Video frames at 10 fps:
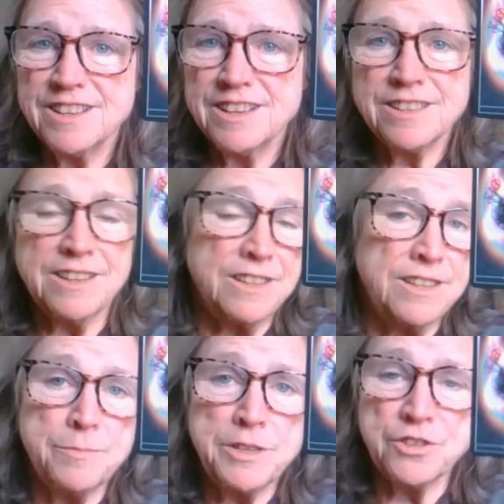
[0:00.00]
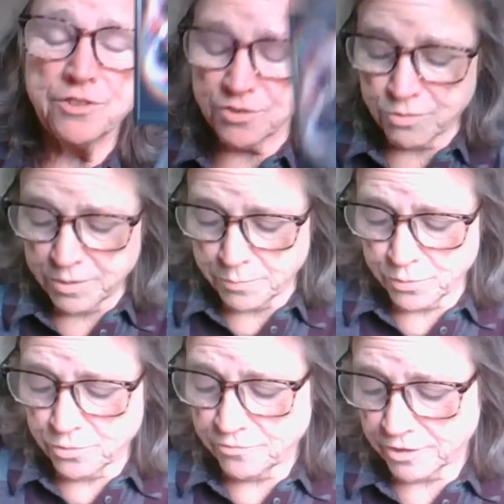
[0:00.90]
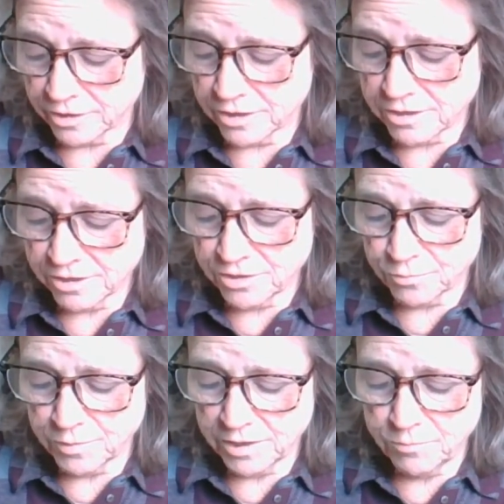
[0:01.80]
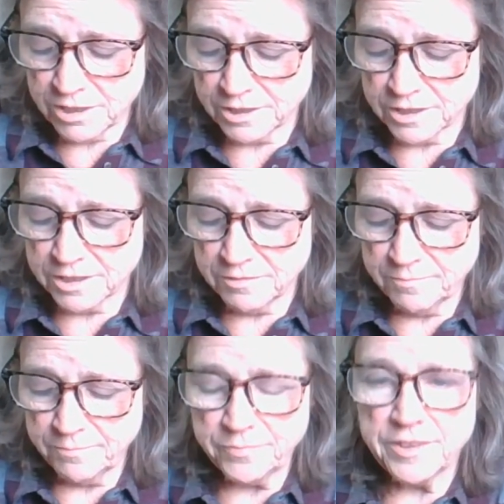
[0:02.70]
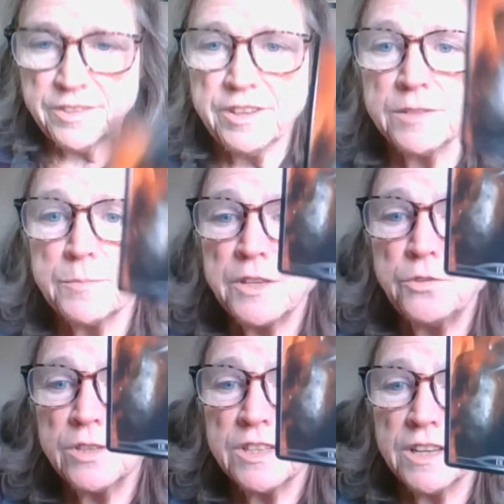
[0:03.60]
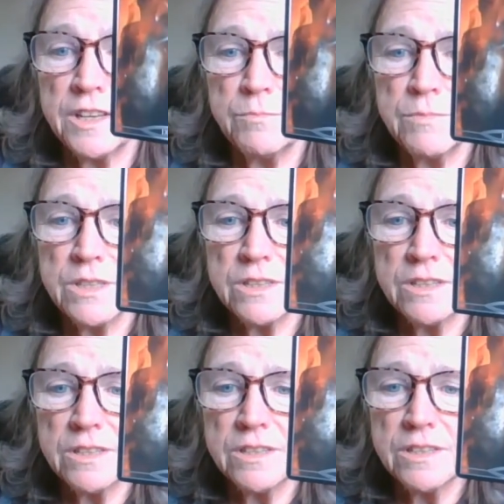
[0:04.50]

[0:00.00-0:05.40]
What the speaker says: And the images are quite beautiful. The cards are really well done. I think it's by US Games.